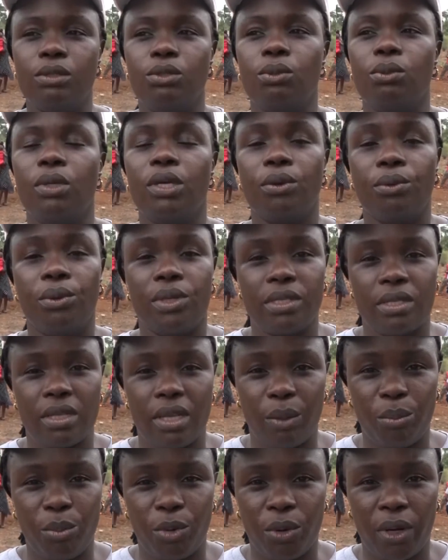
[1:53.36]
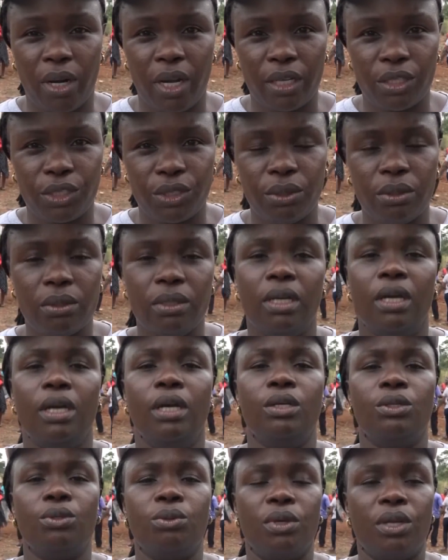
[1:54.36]
to increase their production,
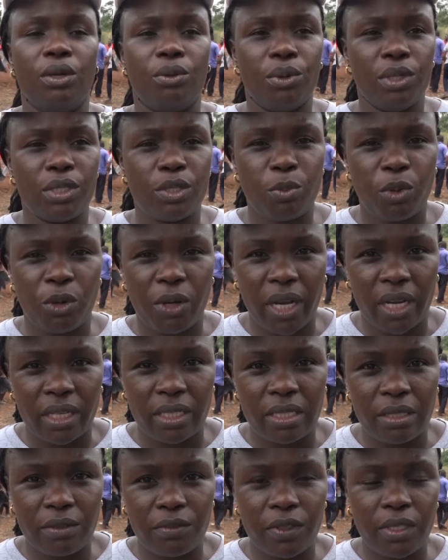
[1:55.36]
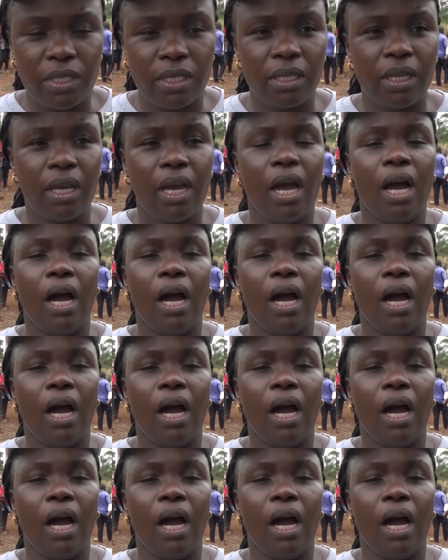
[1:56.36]
to increase productivity,